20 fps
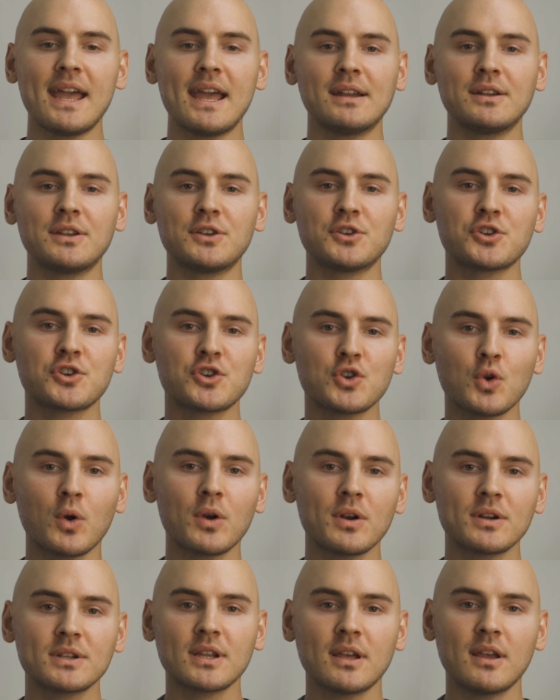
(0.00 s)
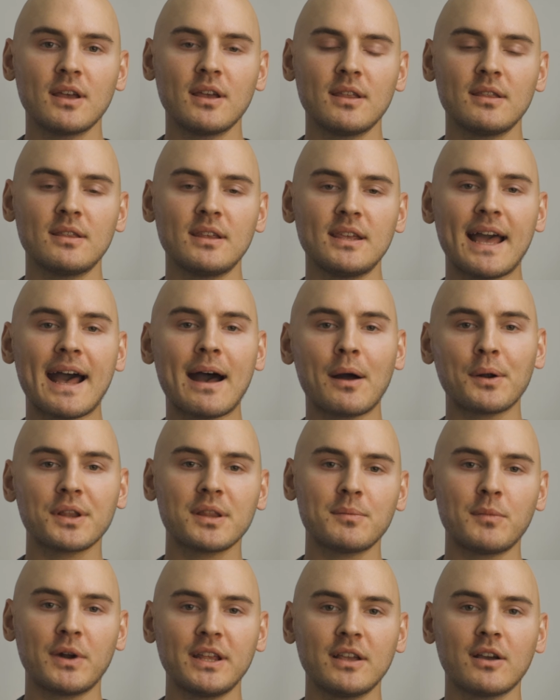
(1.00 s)
and is short the out of
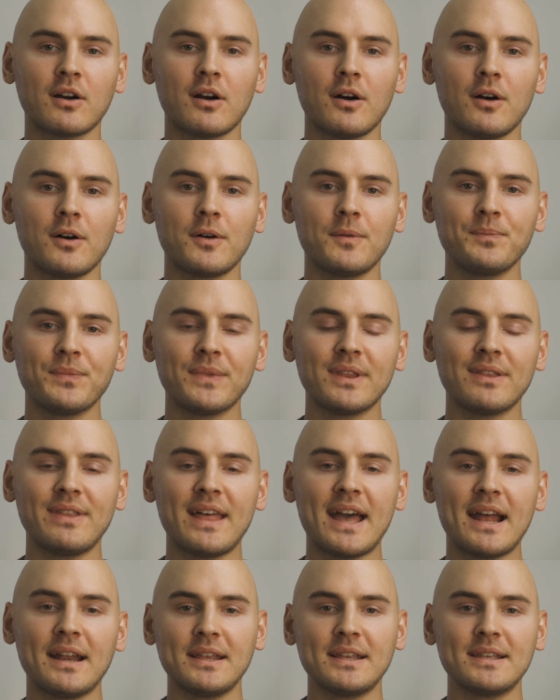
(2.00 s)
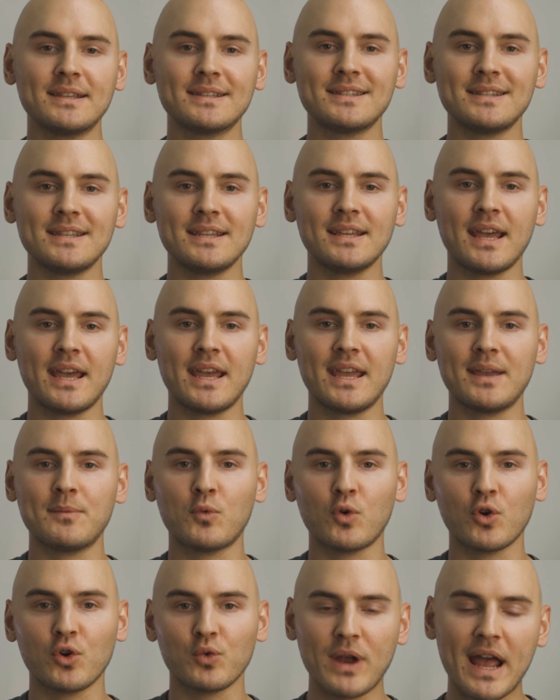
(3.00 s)
the money call that is decaying
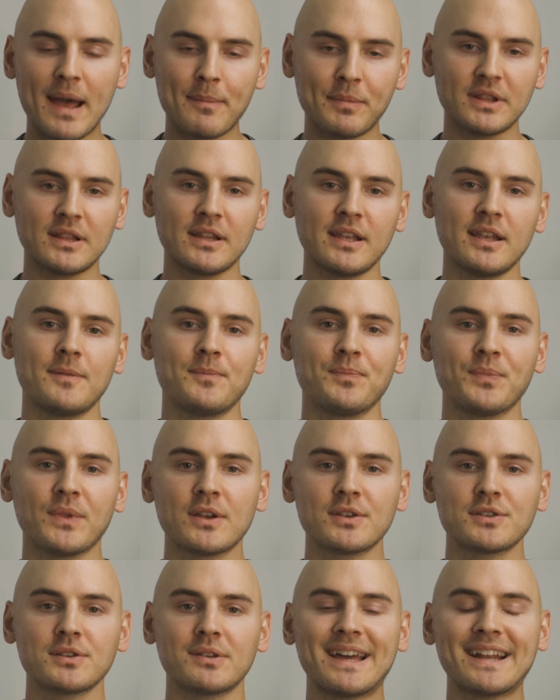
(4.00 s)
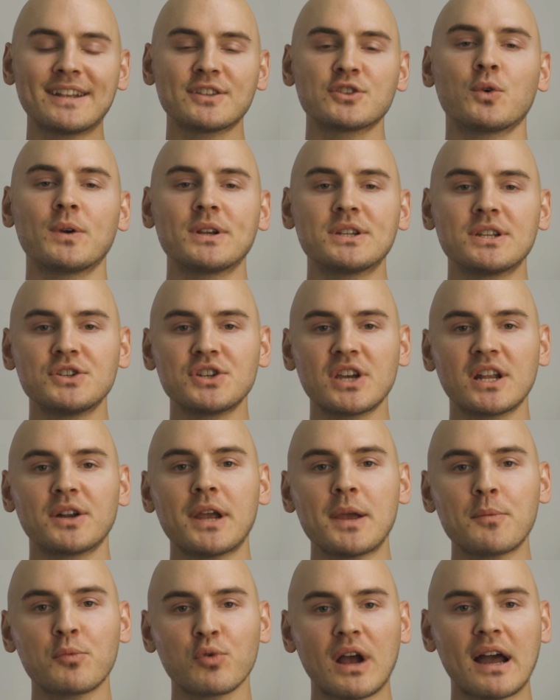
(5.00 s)
more rapidly. So that is going to
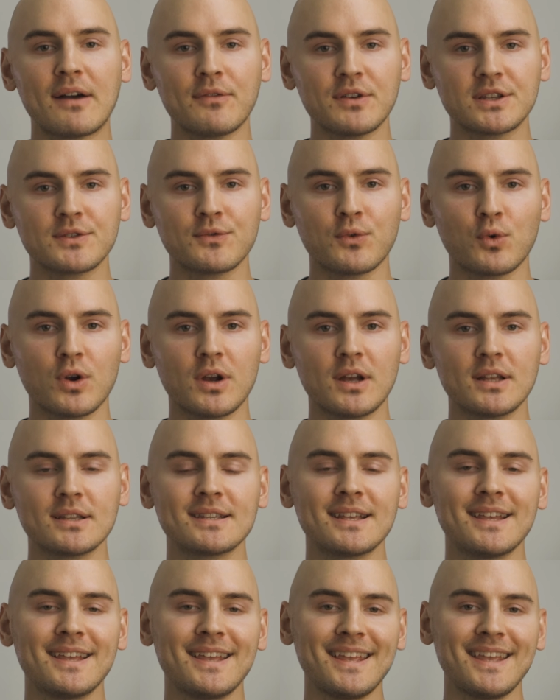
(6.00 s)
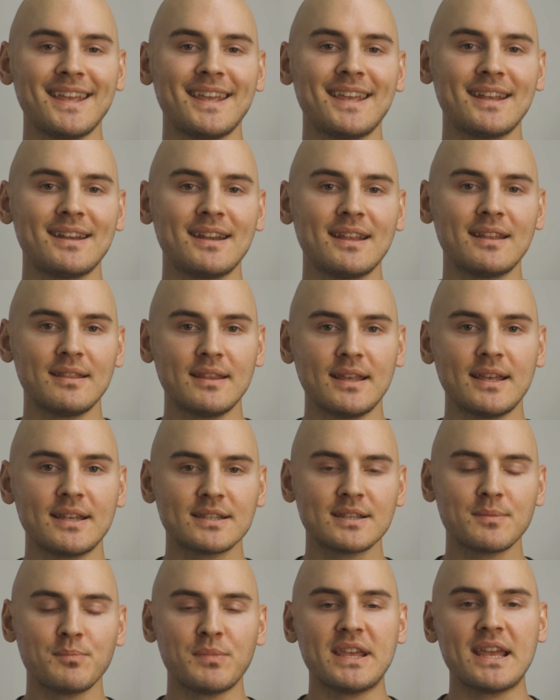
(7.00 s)
generate profits for us in
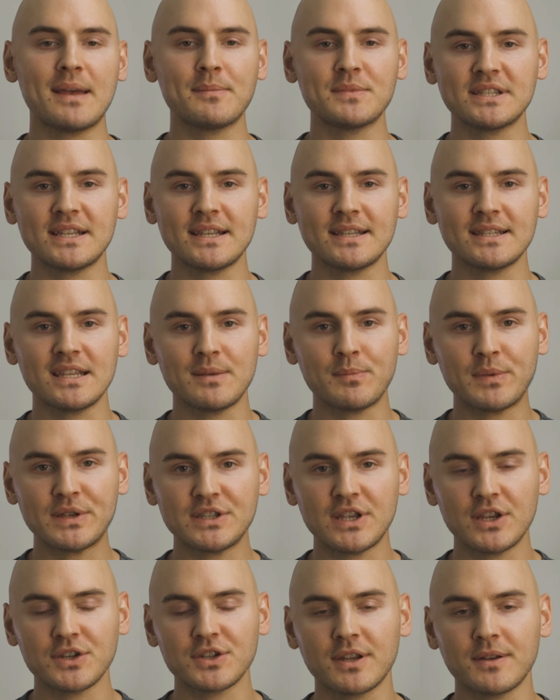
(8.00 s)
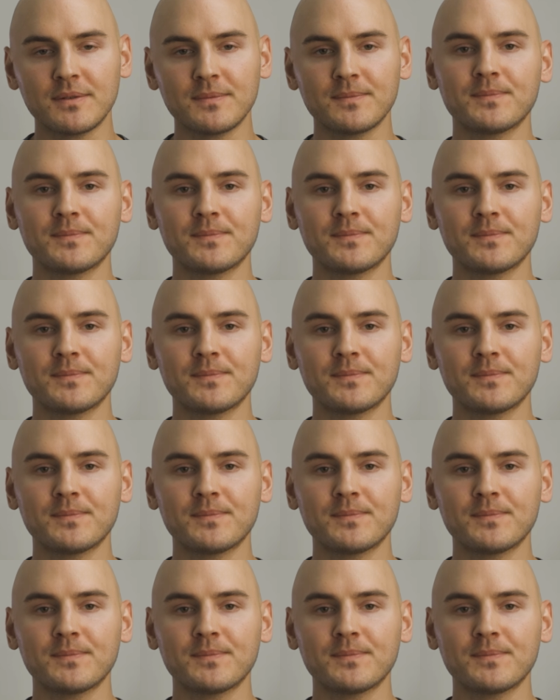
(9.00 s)
this PMCC position.